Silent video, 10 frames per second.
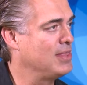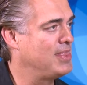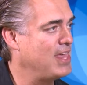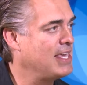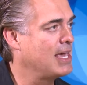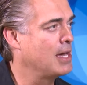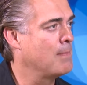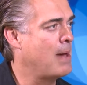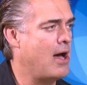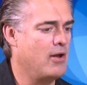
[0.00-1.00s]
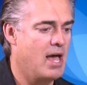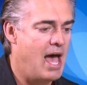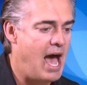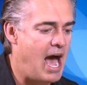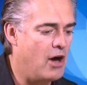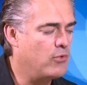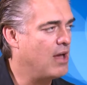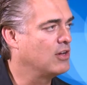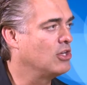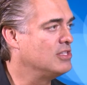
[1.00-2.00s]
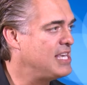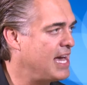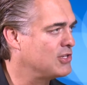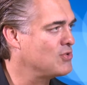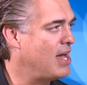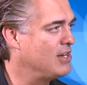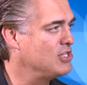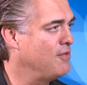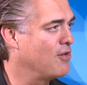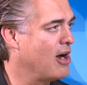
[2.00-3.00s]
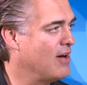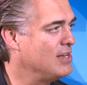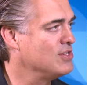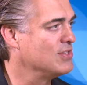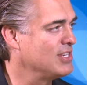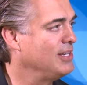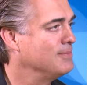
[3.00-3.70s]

in thinking about how do we have a good tech strategy for our agency.